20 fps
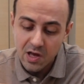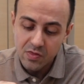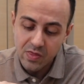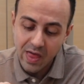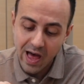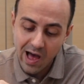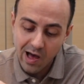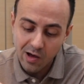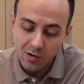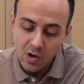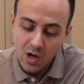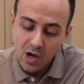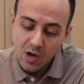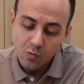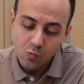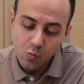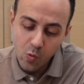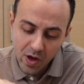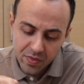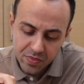Now,
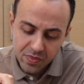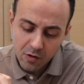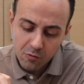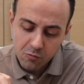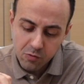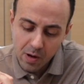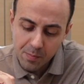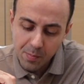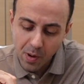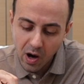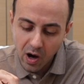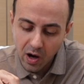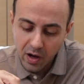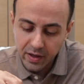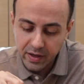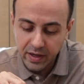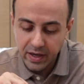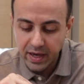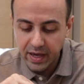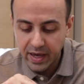with the ribeye,